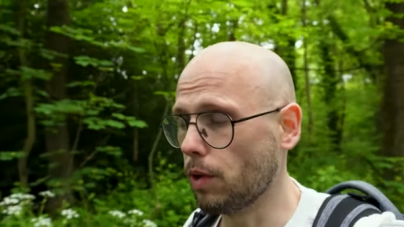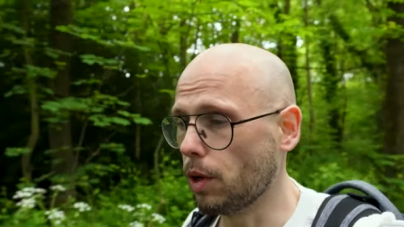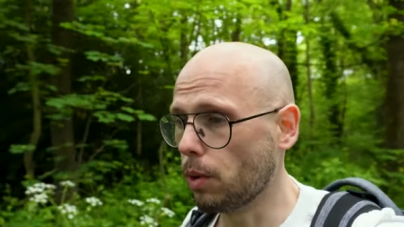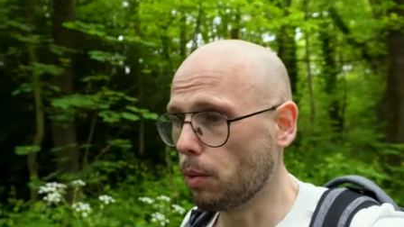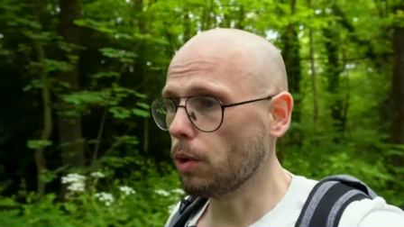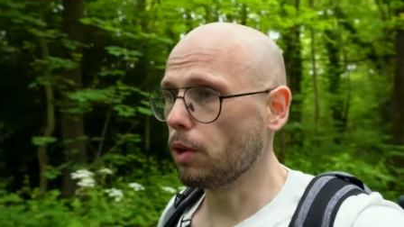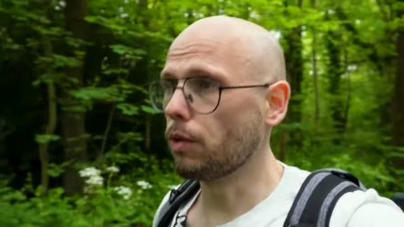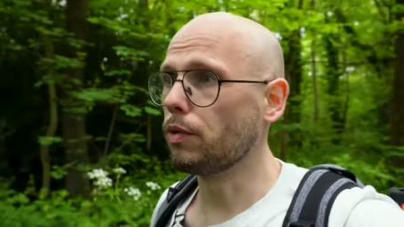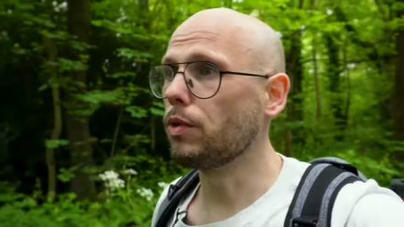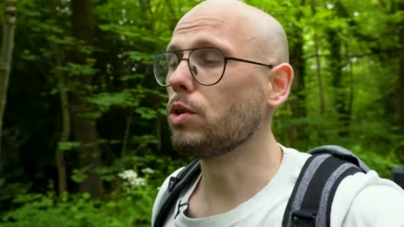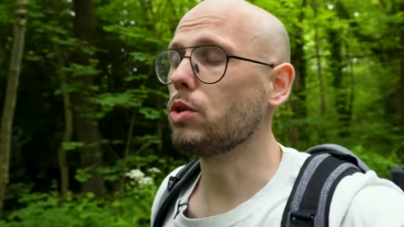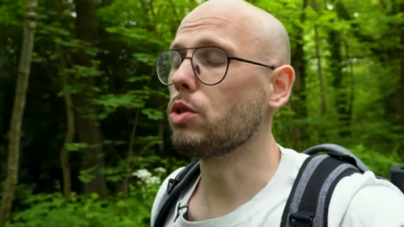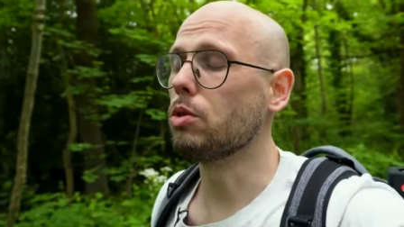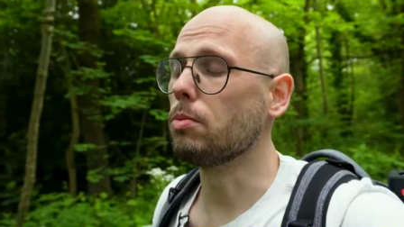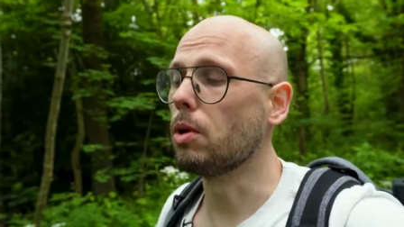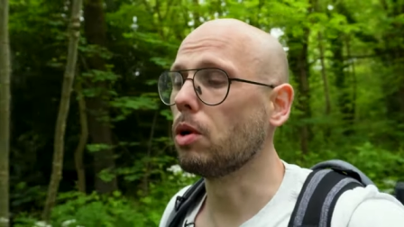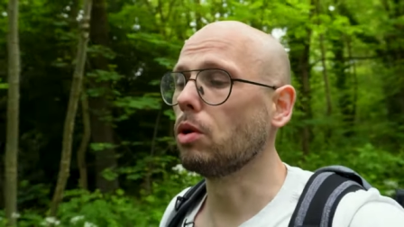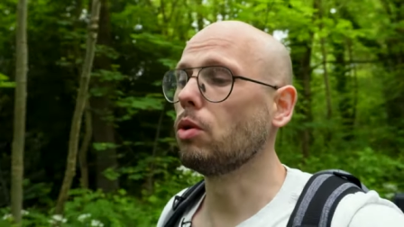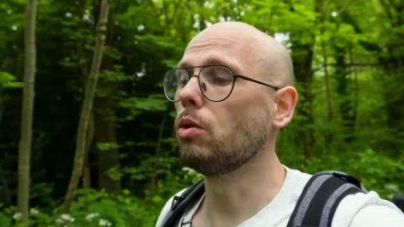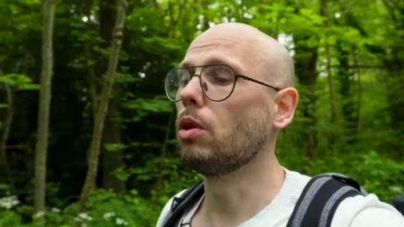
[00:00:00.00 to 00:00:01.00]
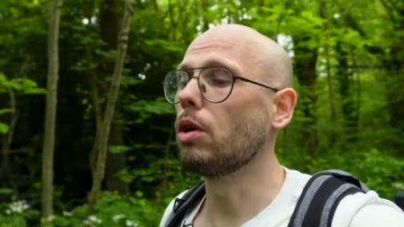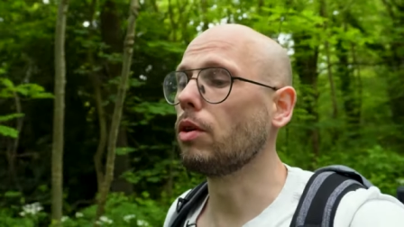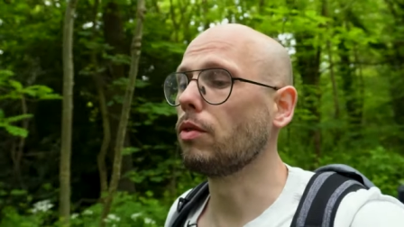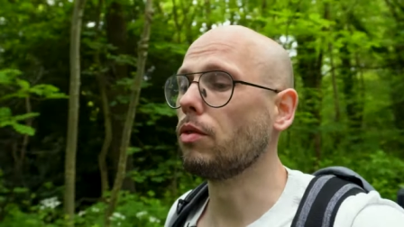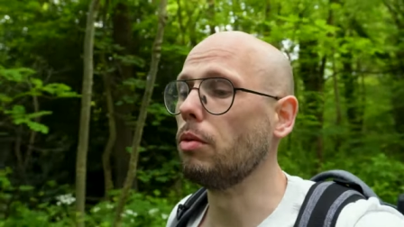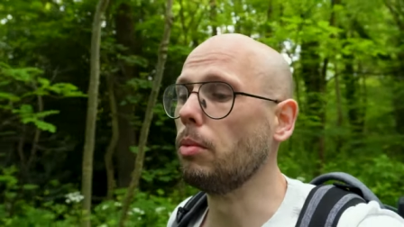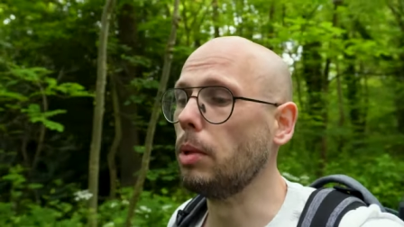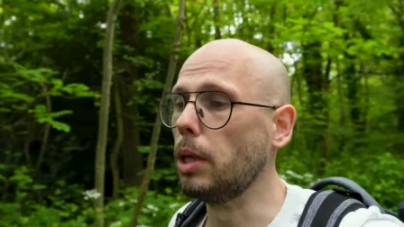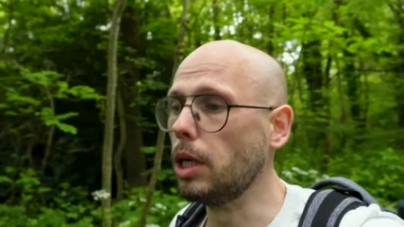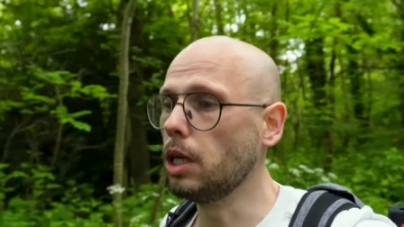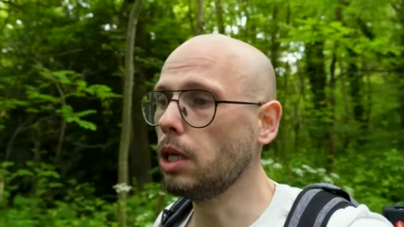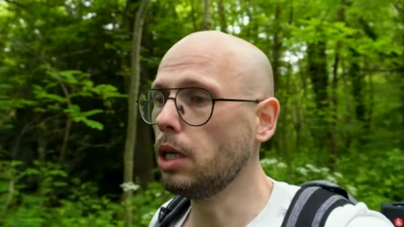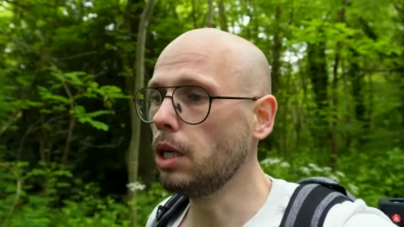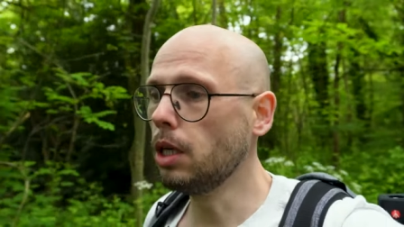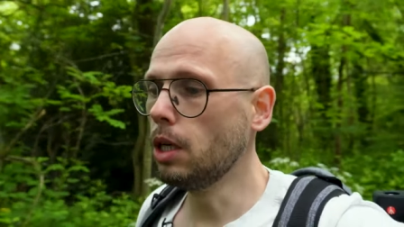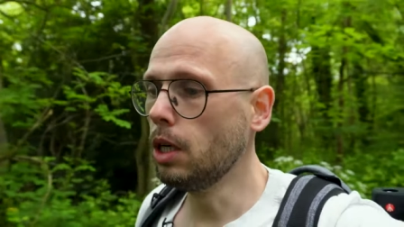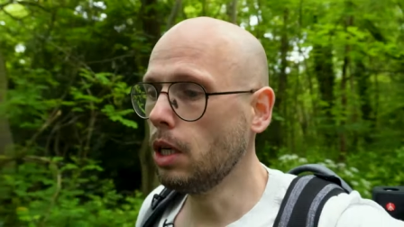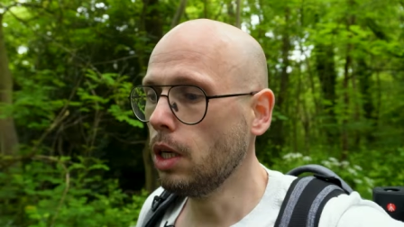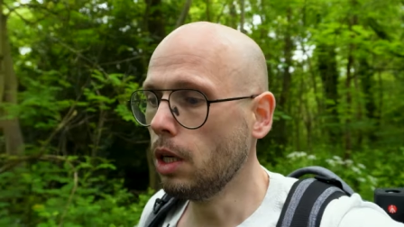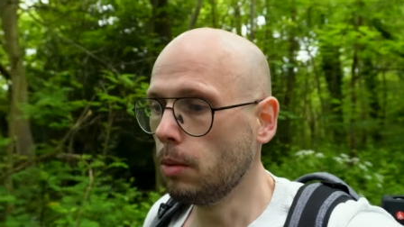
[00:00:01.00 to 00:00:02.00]
like what the future might look like for me,
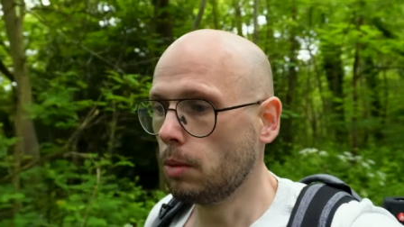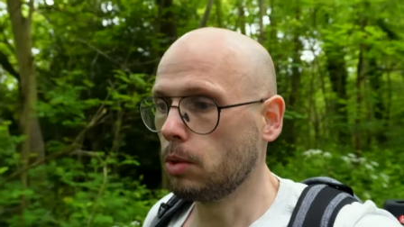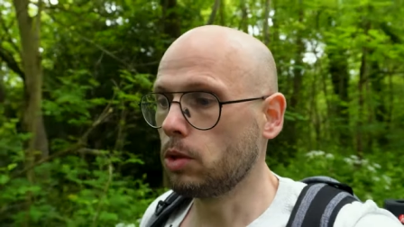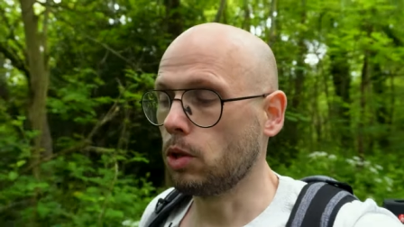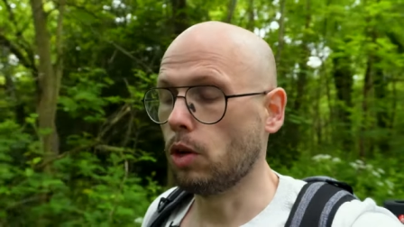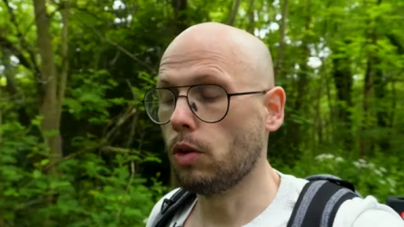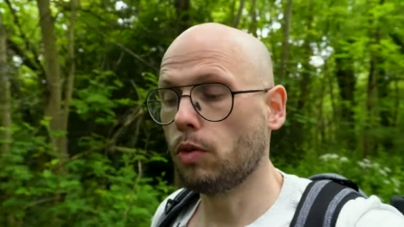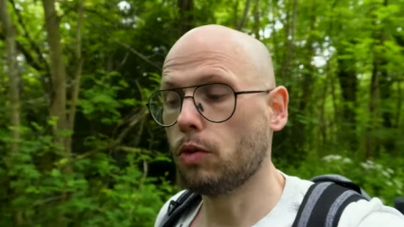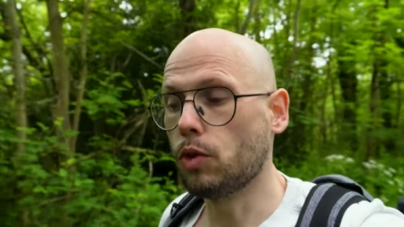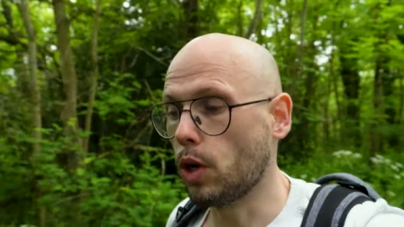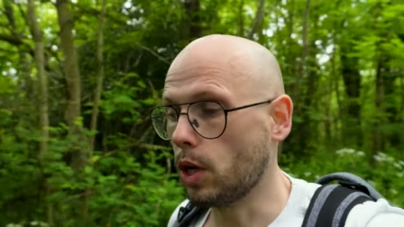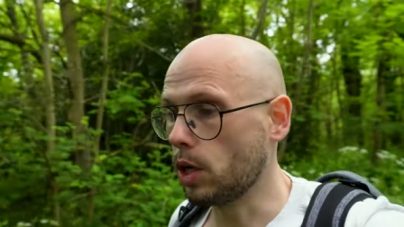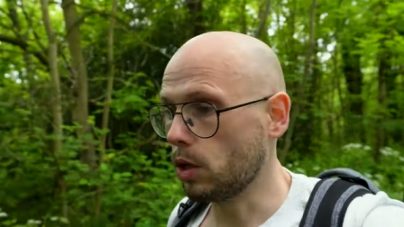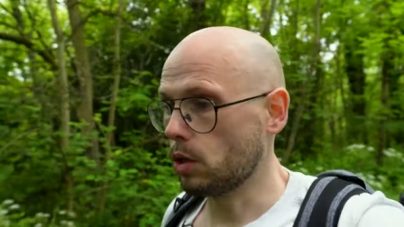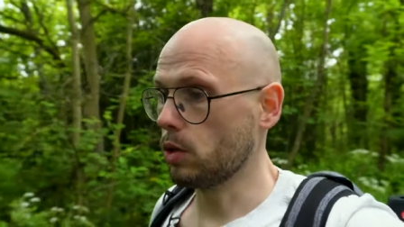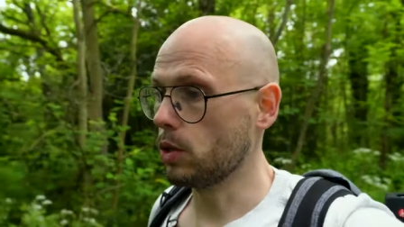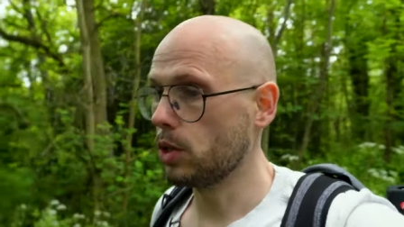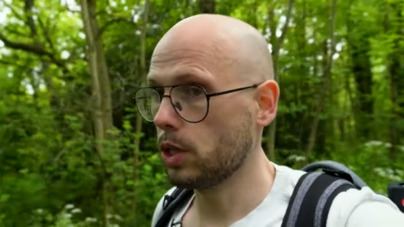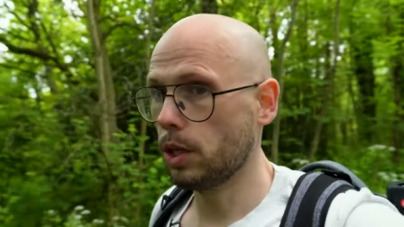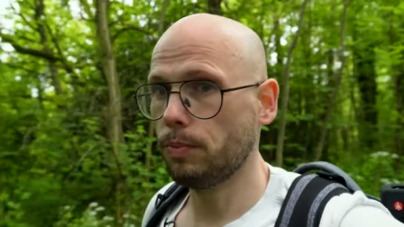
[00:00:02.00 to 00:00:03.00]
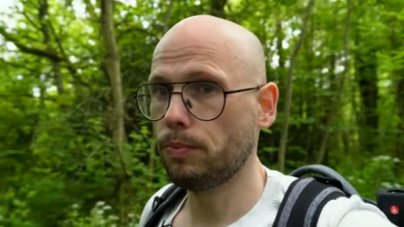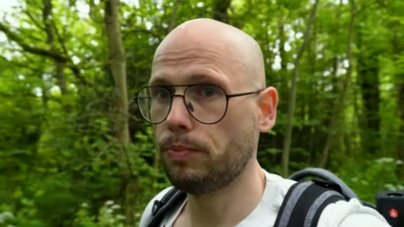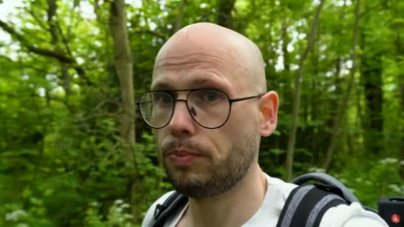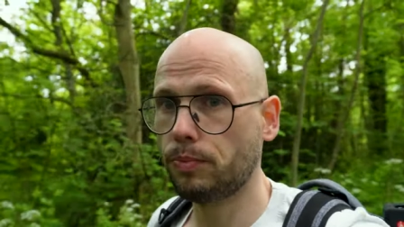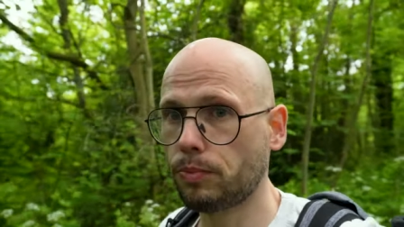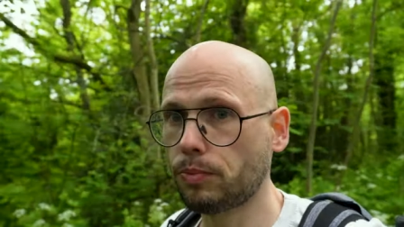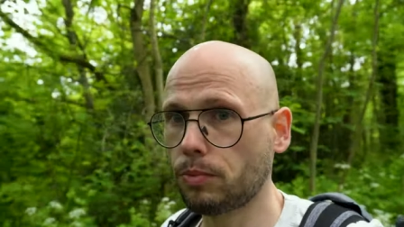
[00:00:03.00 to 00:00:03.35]
because I love creating content.